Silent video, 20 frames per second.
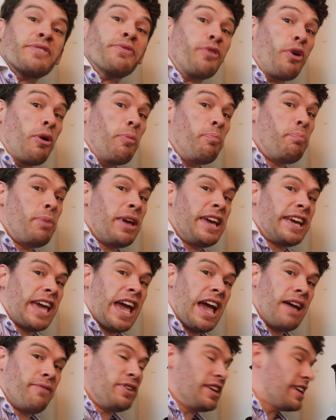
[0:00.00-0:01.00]
For a big
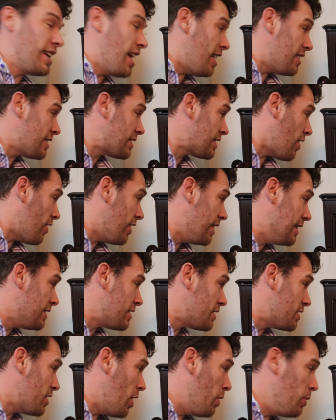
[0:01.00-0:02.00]
heavy cast iron
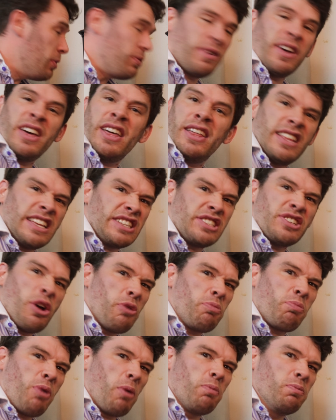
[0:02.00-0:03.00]
stove, there's
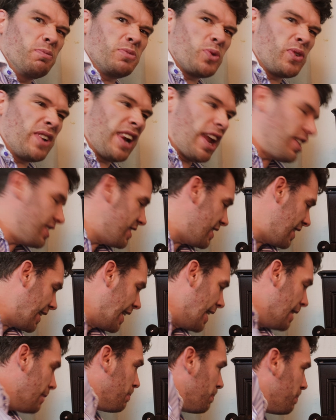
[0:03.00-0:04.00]
no problems with lighting
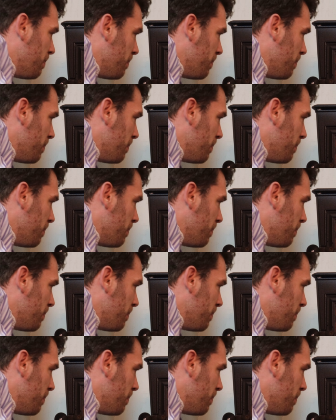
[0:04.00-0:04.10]
it.